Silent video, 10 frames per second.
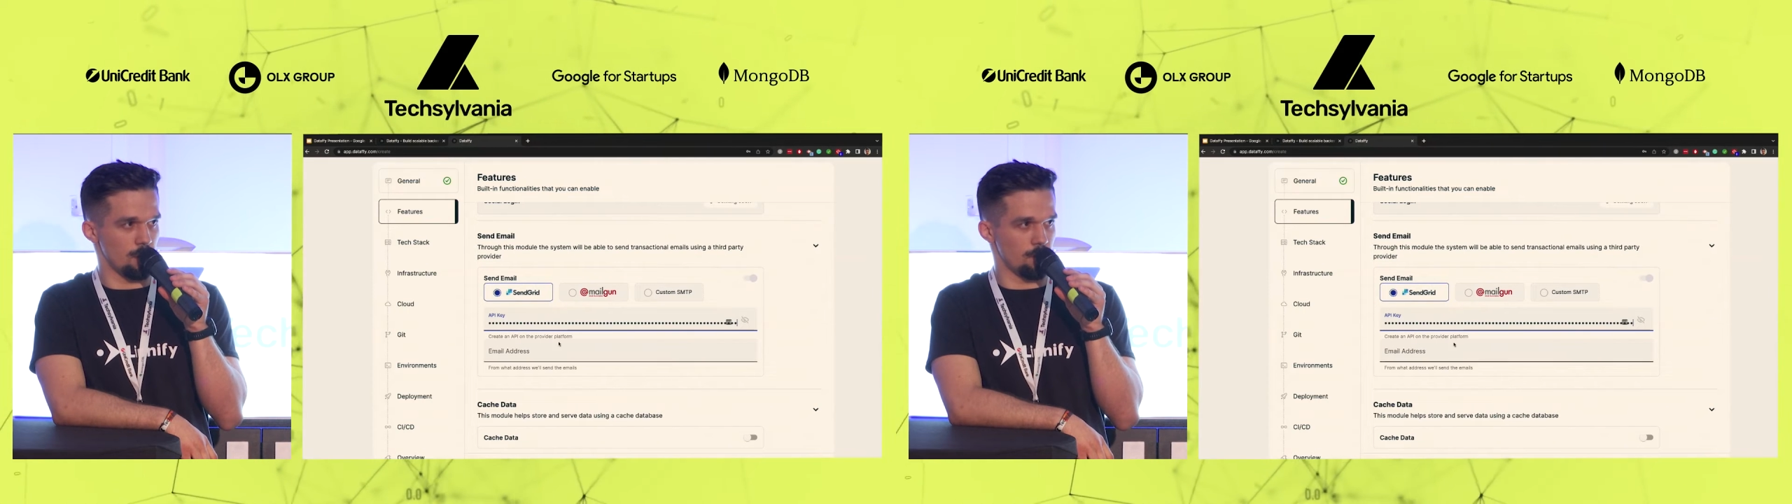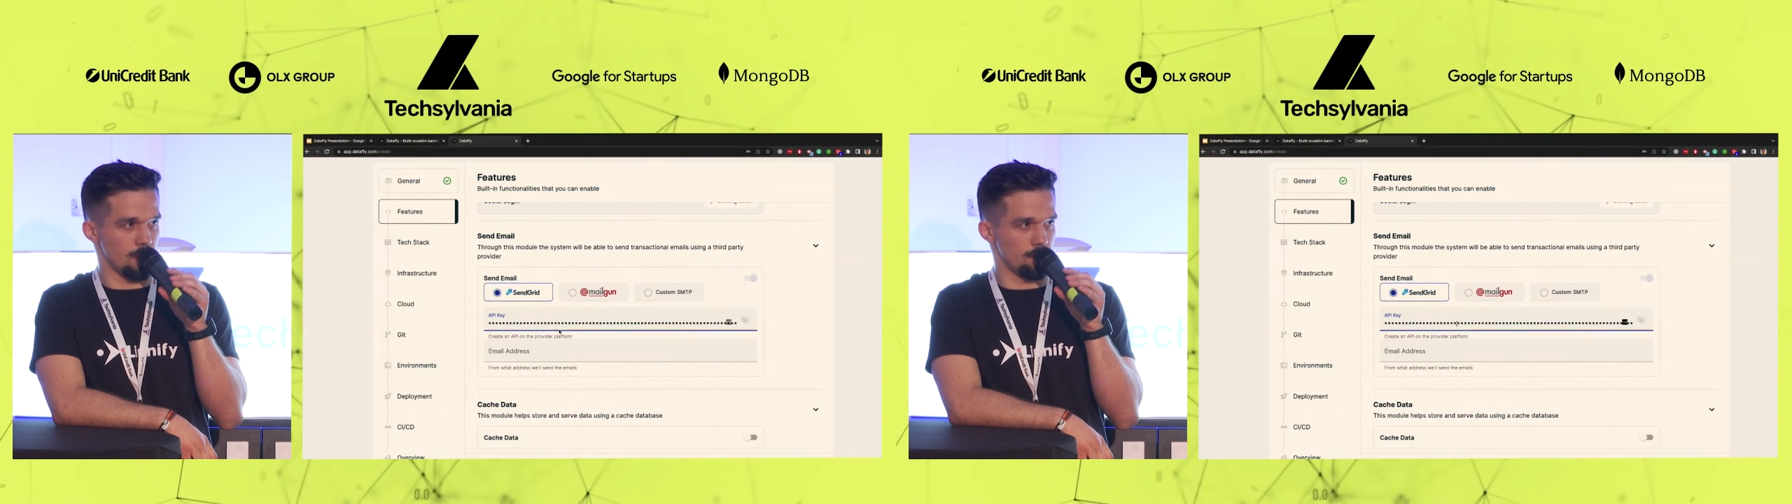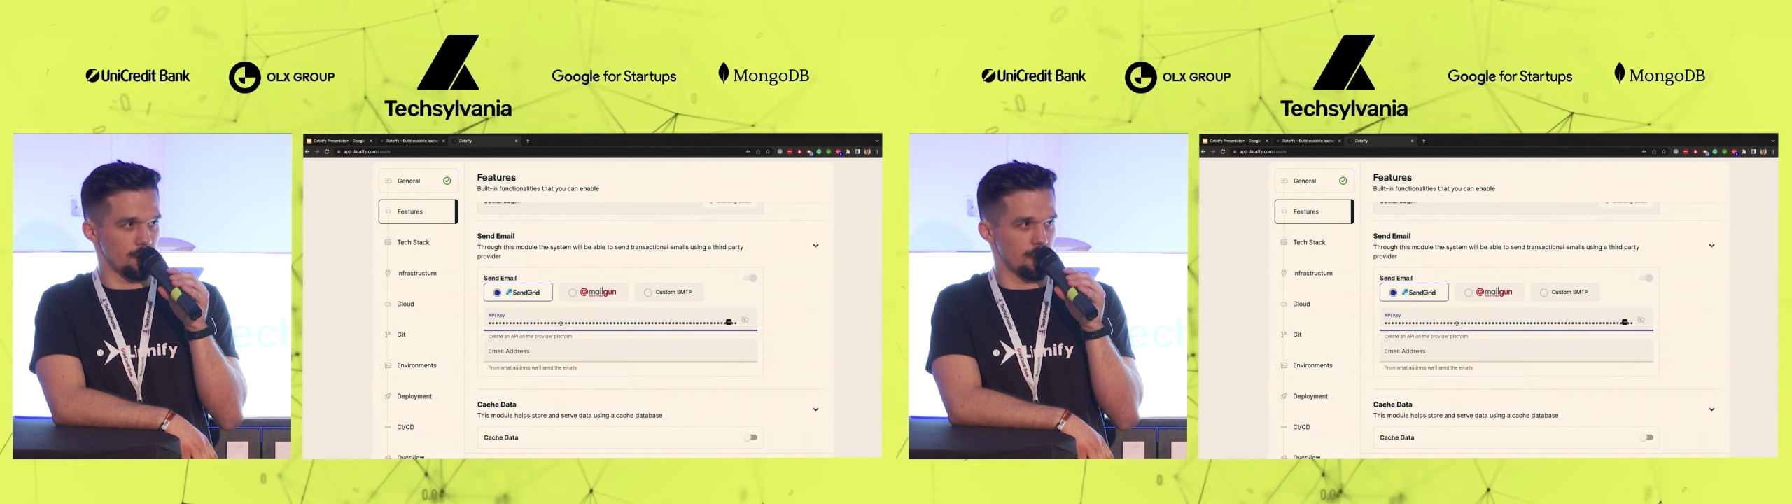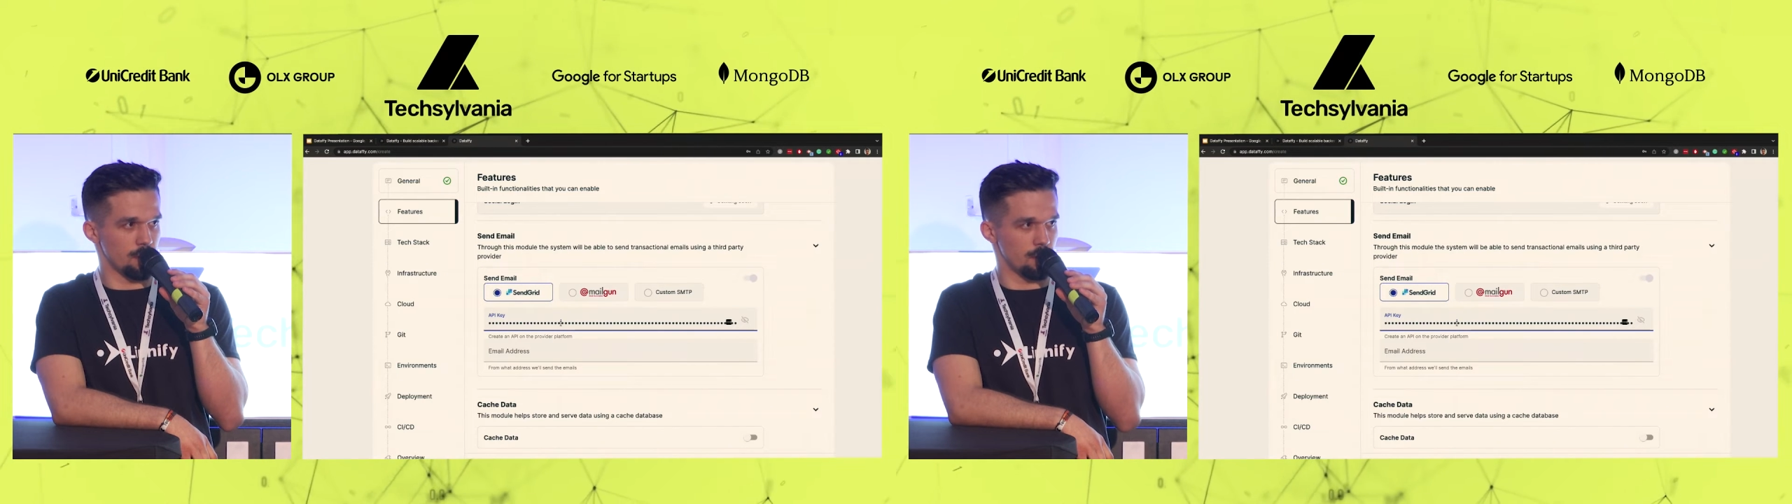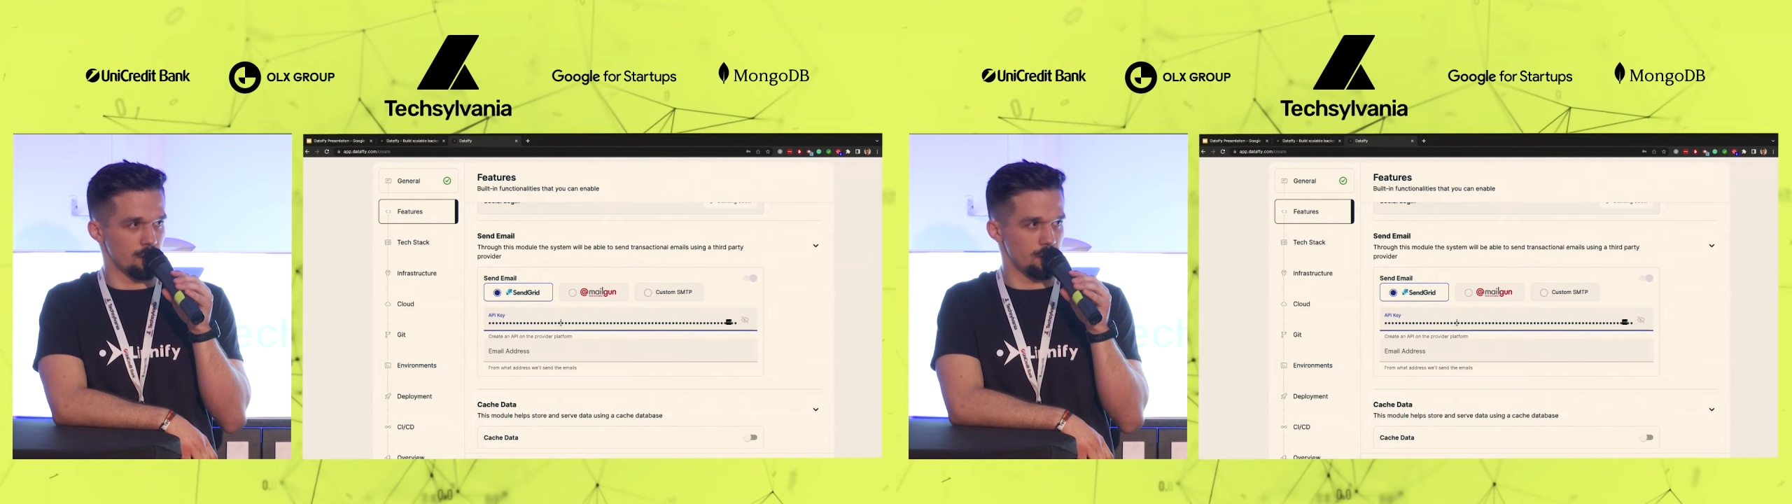API
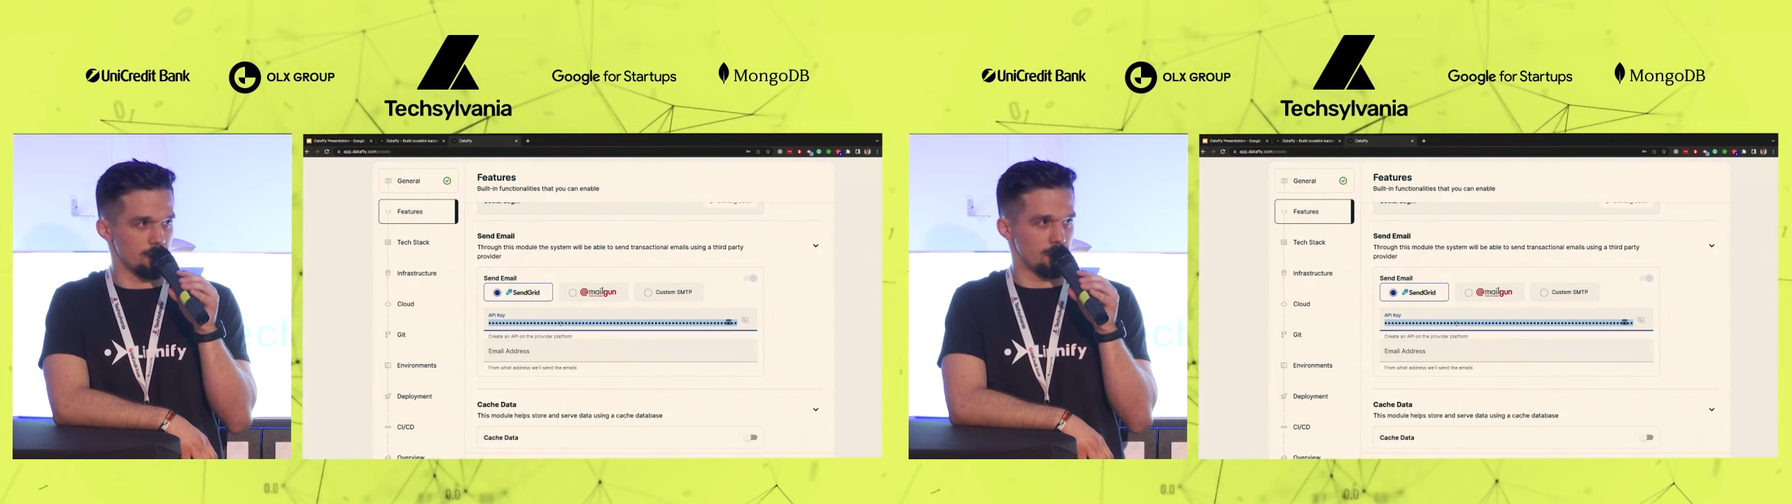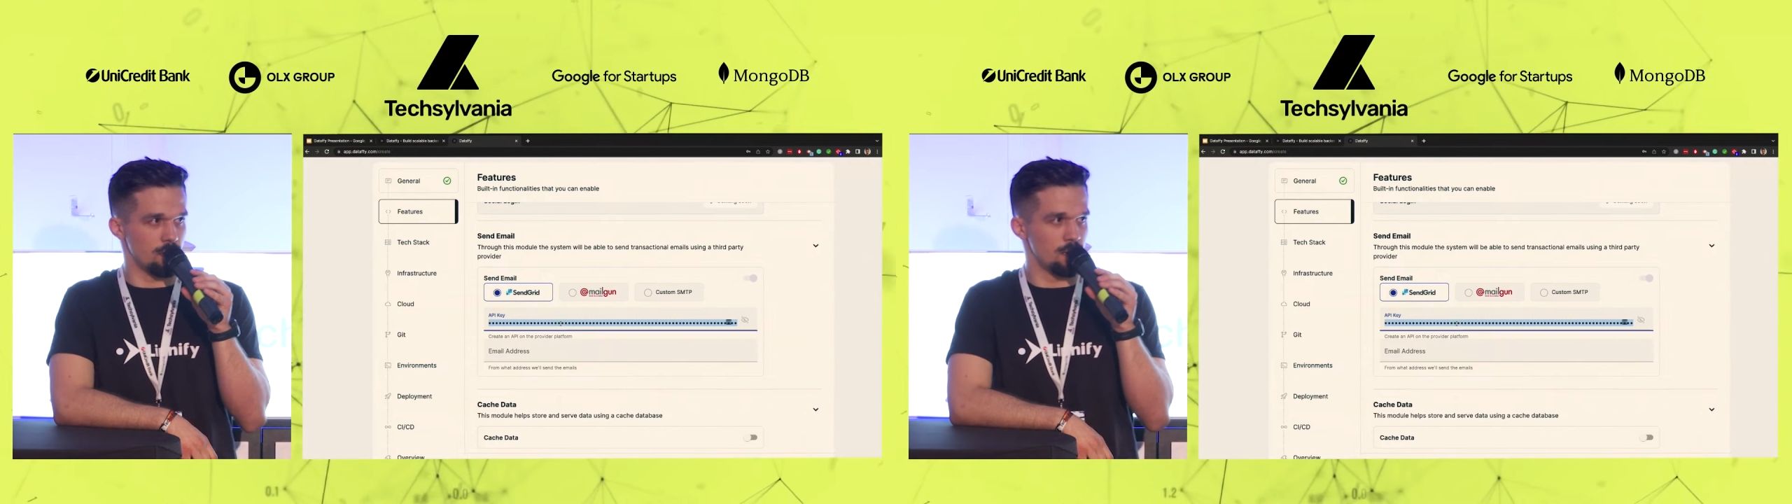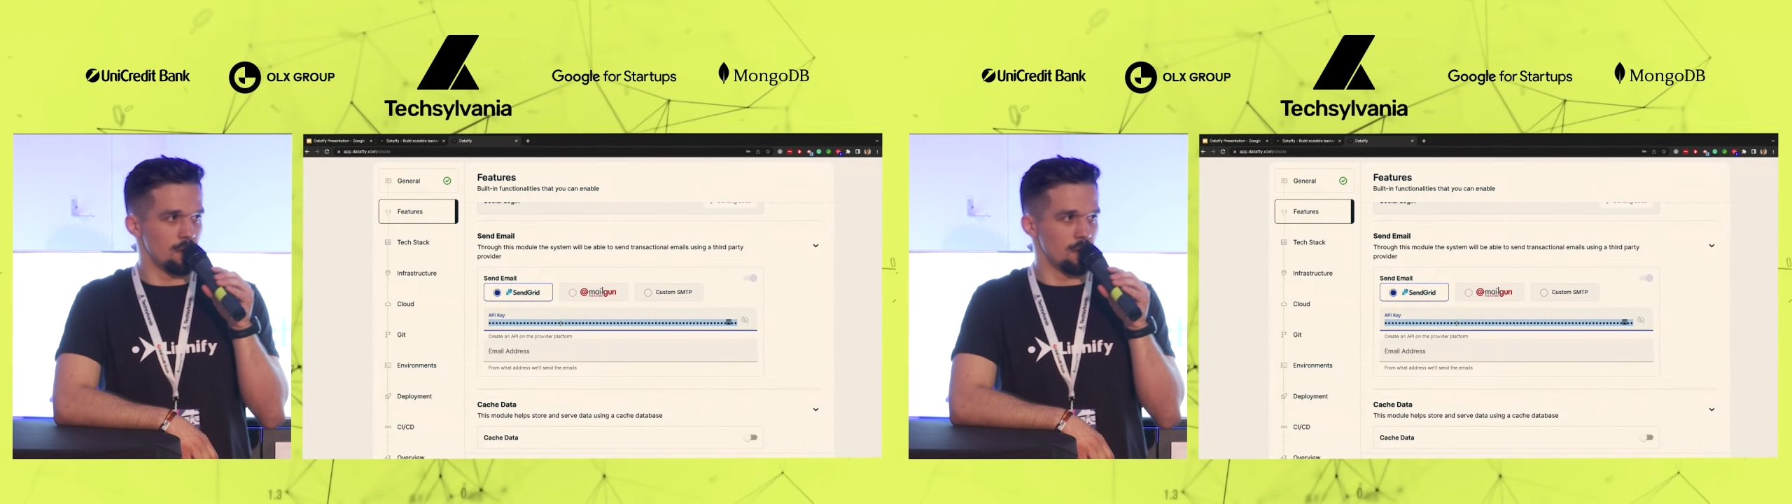key here